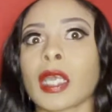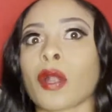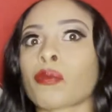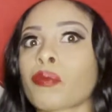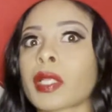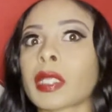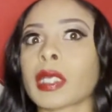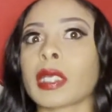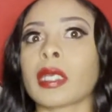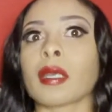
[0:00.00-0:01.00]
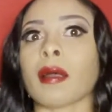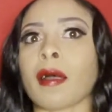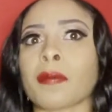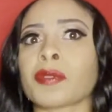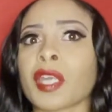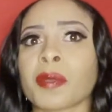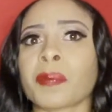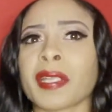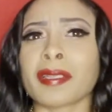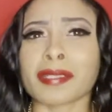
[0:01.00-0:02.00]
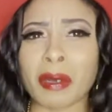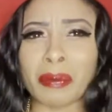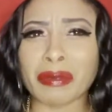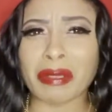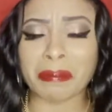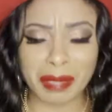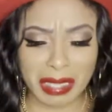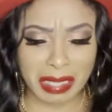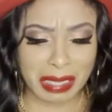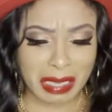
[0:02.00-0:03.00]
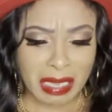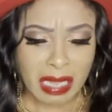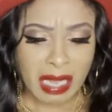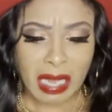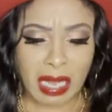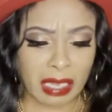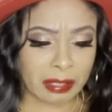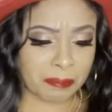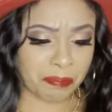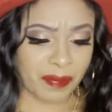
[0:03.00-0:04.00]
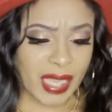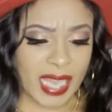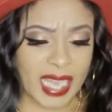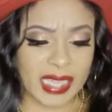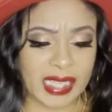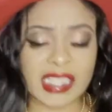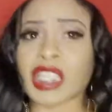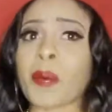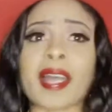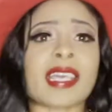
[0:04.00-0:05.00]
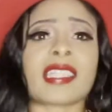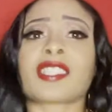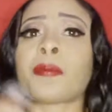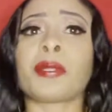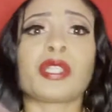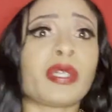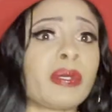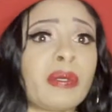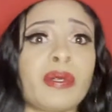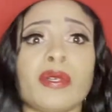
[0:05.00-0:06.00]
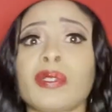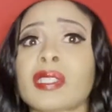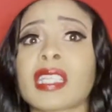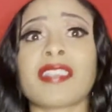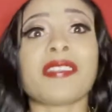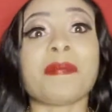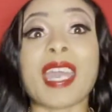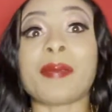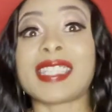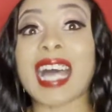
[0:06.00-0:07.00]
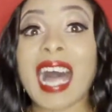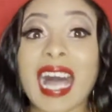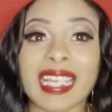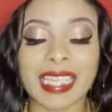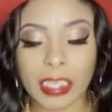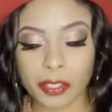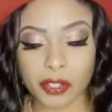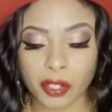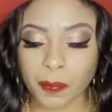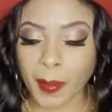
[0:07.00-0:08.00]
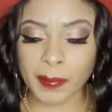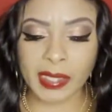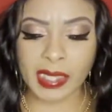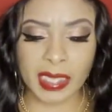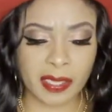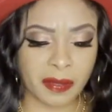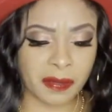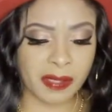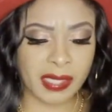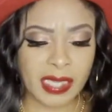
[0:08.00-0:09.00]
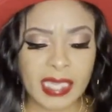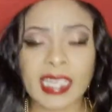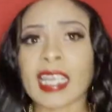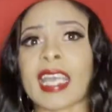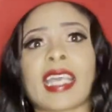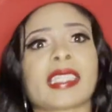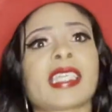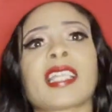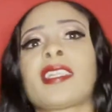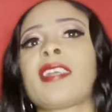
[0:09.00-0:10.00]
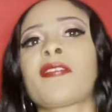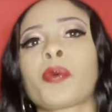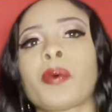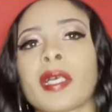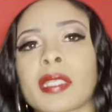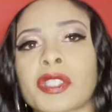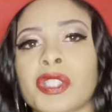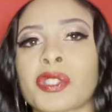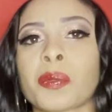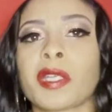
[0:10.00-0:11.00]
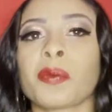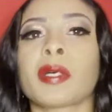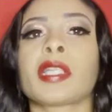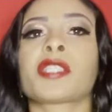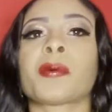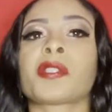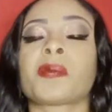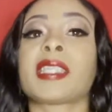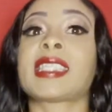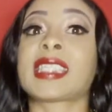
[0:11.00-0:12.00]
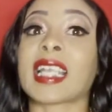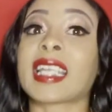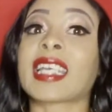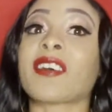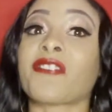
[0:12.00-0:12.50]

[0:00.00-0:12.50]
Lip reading: really, Yummy P looks older than me. And so I guess the balloons, the baby talk, the 2 ponytails, and telling everyone that she's 21 is supposed to be selling a